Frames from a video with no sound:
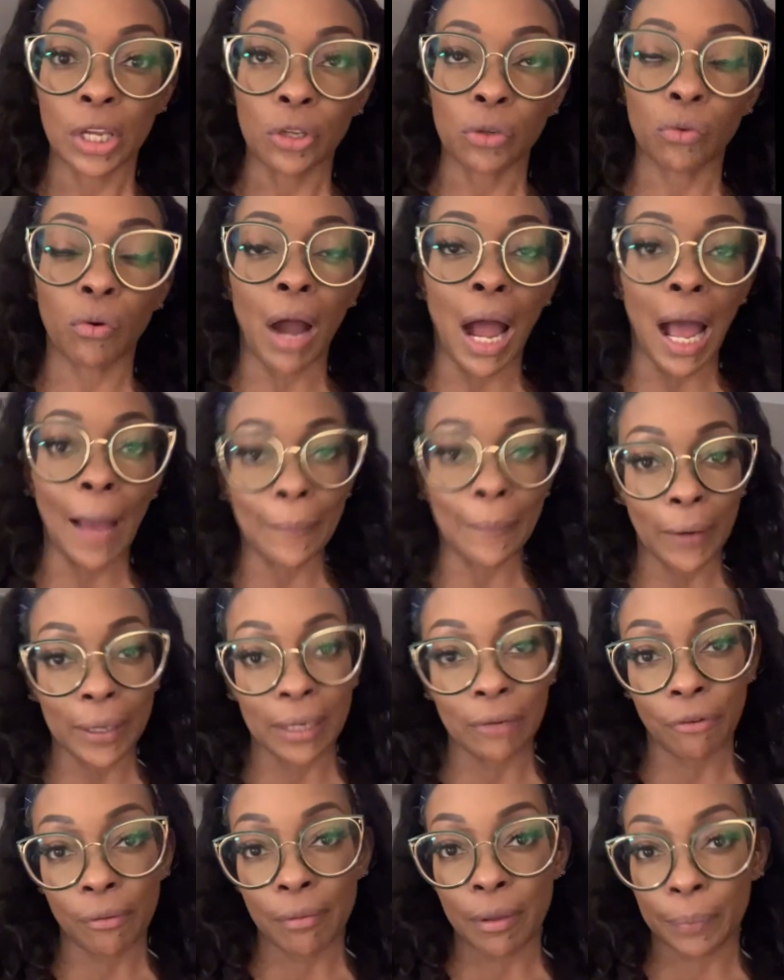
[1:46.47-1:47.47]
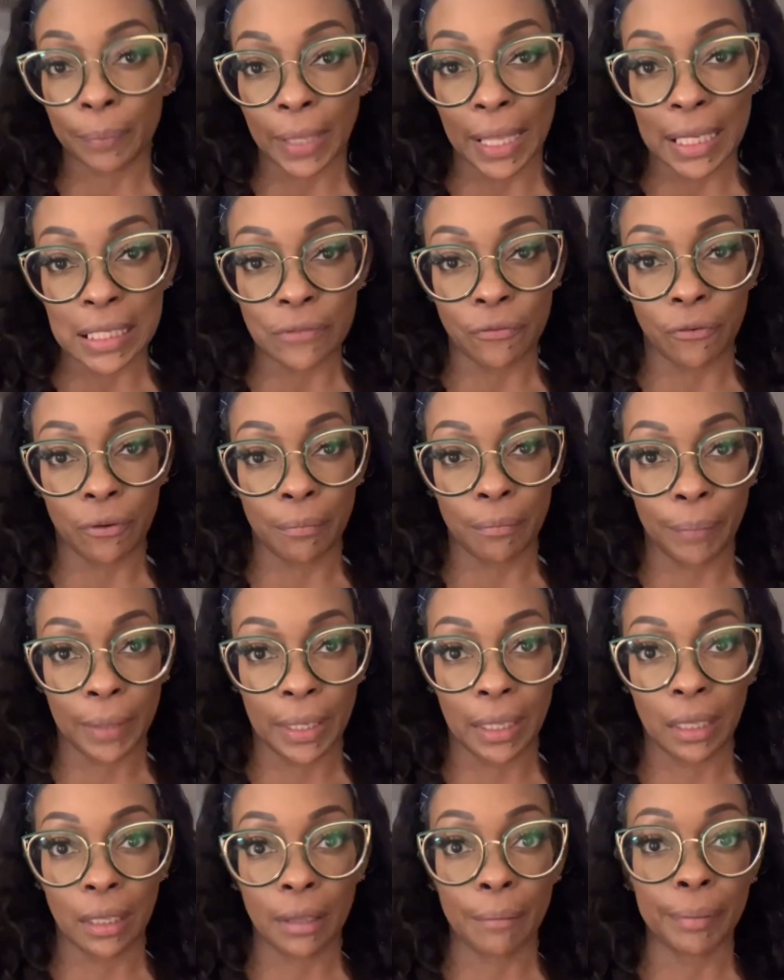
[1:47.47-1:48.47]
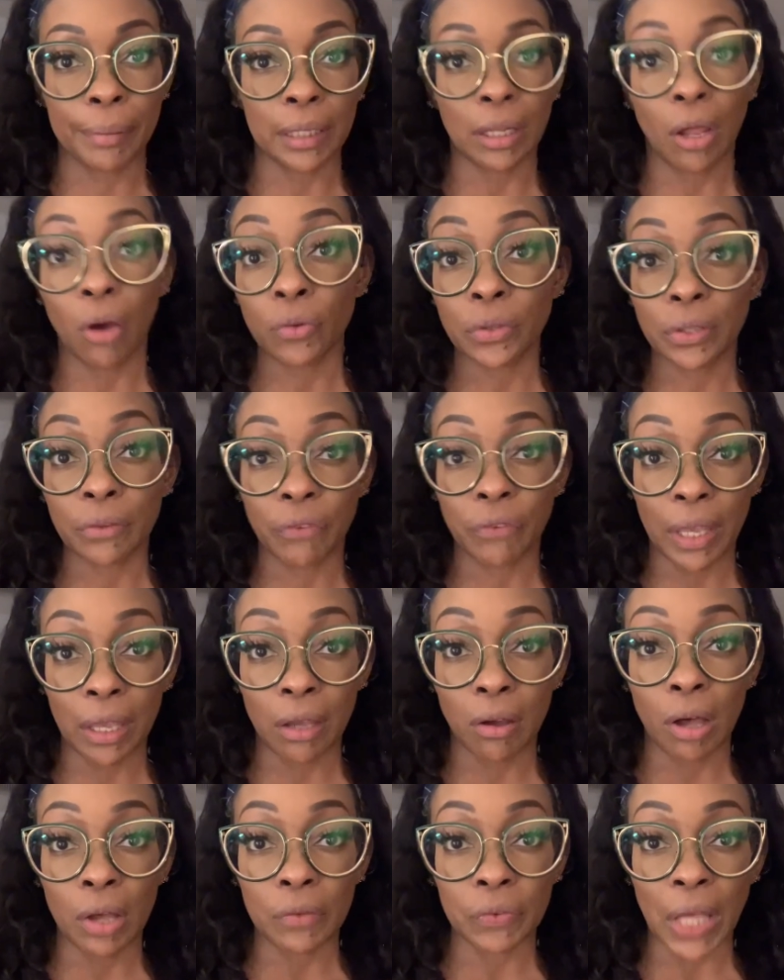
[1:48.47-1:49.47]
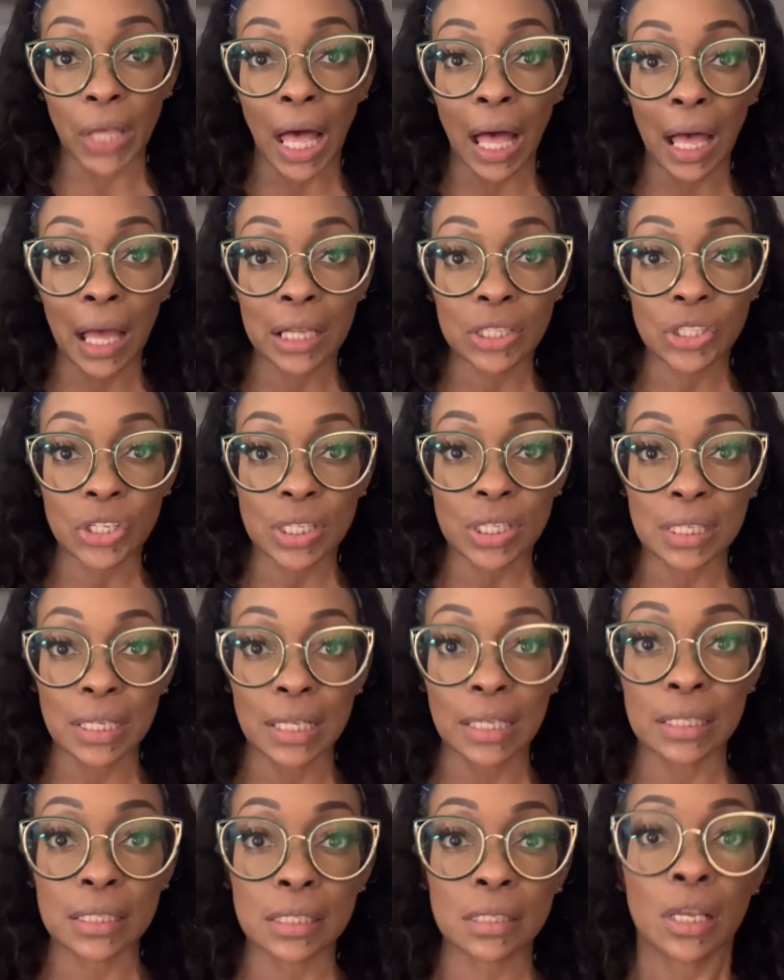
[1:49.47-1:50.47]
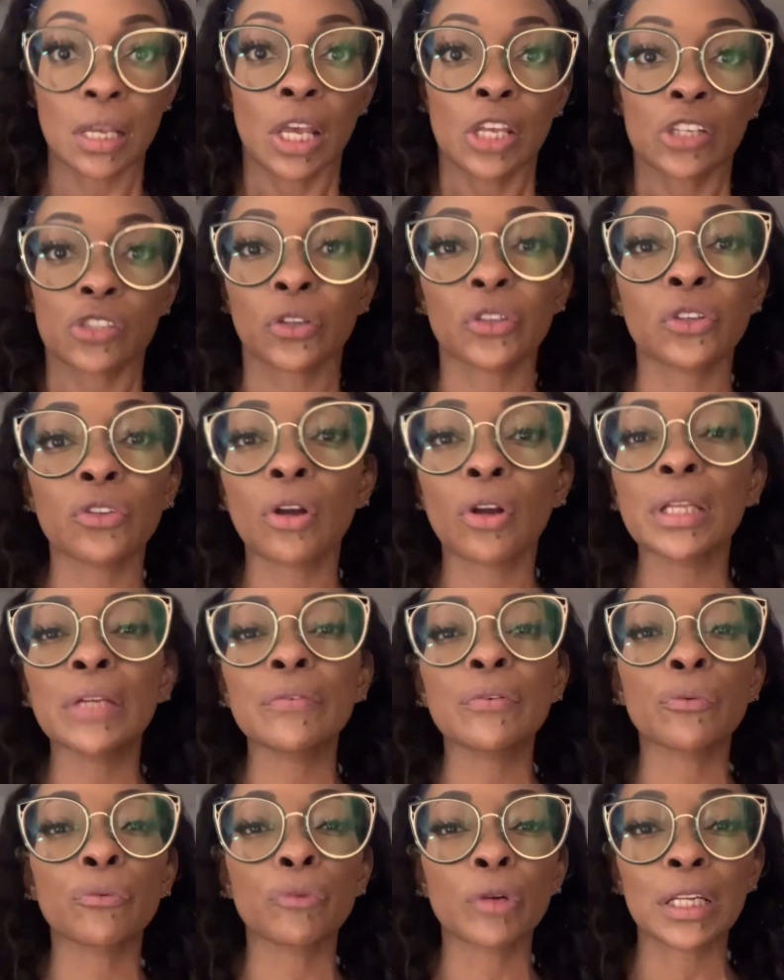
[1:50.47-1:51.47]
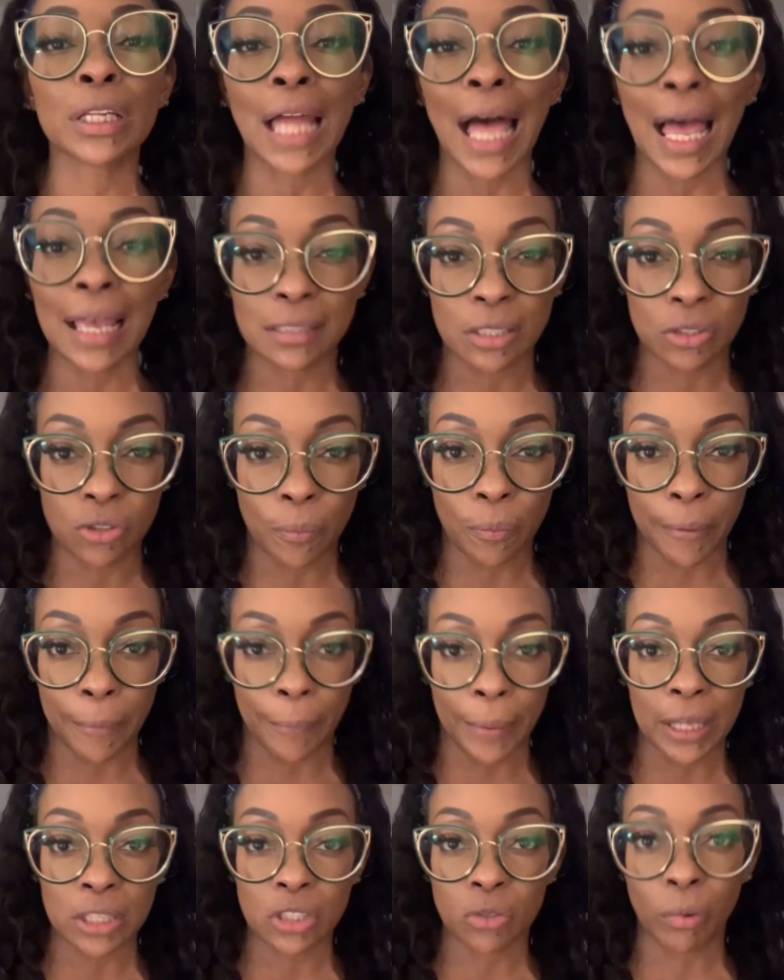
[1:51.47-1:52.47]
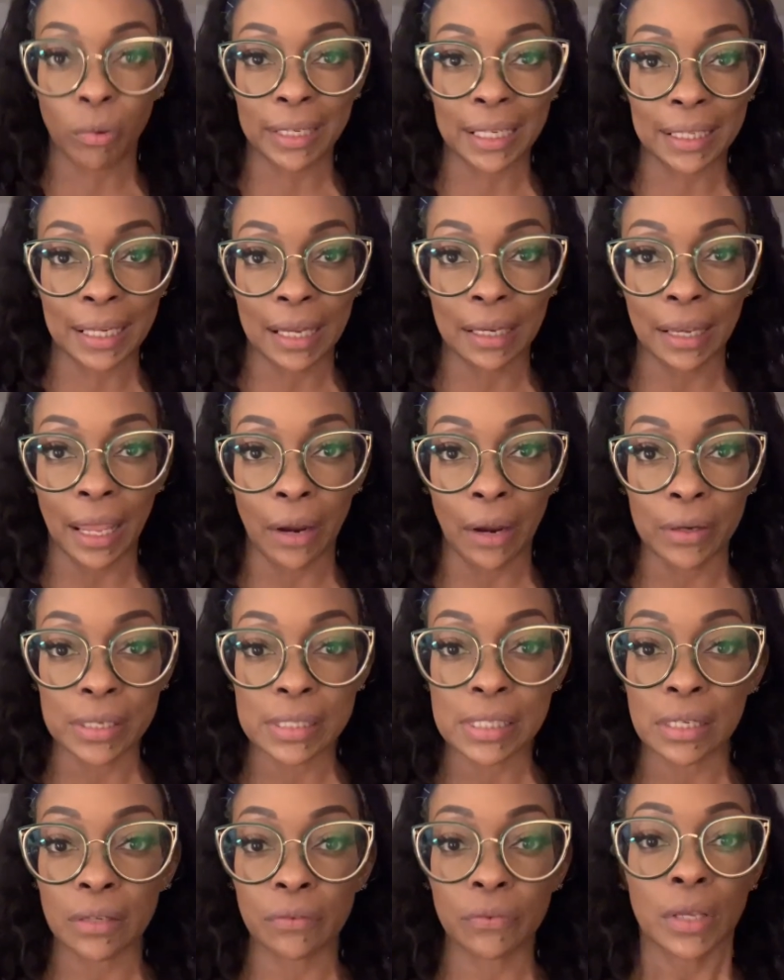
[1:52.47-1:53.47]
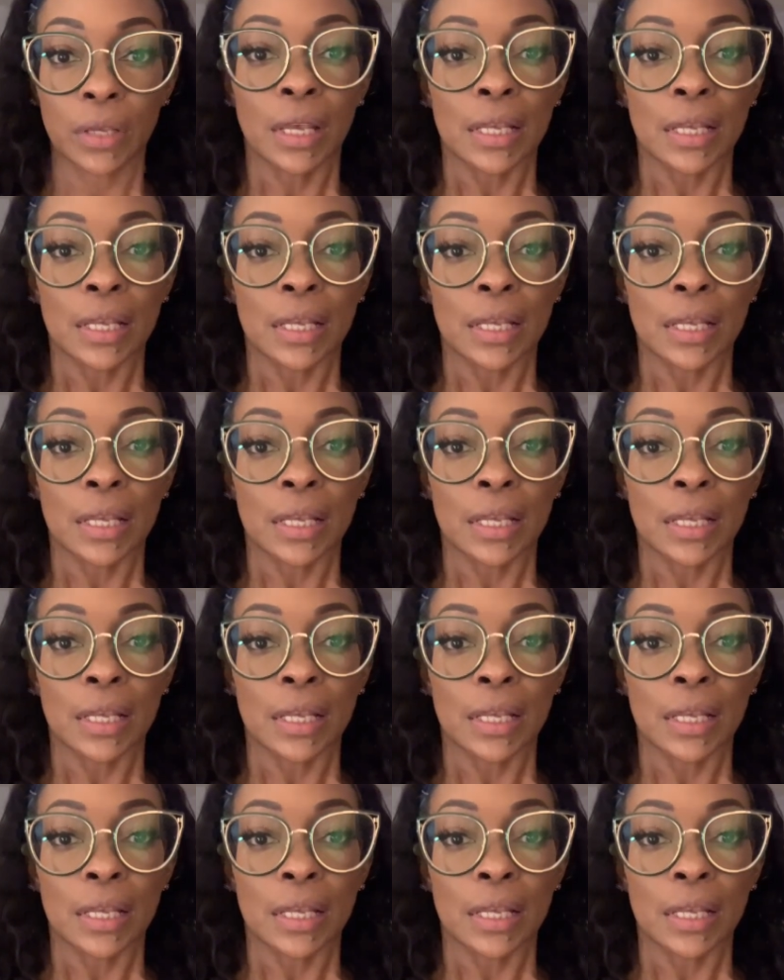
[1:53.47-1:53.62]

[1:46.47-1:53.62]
You are operating from a place from being below the veil of consciousness. So you don't even realize that you're perpetuating that narrative.